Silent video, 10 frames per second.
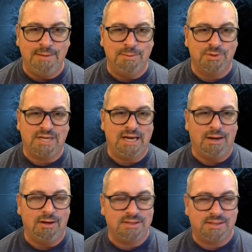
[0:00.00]
Abel's
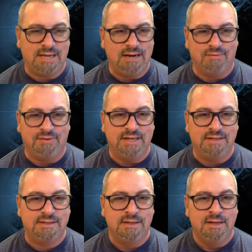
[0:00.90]

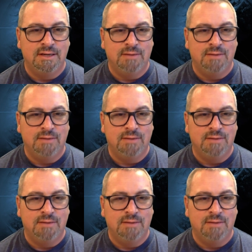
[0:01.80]
sacrifice